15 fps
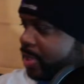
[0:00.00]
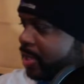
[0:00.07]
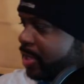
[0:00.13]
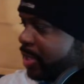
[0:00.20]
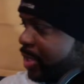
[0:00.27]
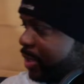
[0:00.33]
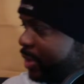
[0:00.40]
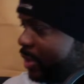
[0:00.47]

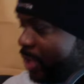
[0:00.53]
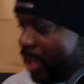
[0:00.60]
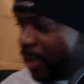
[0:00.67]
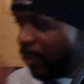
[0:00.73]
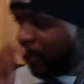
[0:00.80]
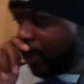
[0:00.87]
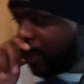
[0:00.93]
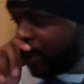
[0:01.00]
next thing I
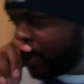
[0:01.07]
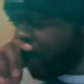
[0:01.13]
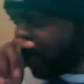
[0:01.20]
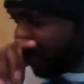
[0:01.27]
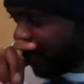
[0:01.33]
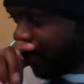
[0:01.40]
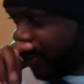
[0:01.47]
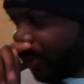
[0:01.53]
wanted to
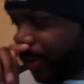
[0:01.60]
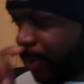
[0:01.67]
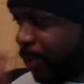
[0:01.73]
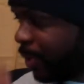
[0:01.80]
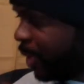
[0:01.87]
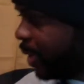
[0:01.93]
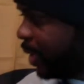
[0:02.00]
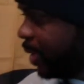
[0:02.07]
show
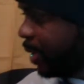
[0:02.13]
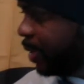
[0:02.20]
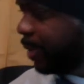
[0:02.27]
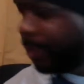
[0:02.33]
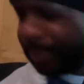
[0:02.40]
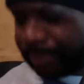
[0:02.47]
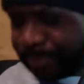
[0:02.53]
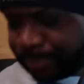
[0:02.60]

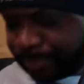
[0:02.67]
you,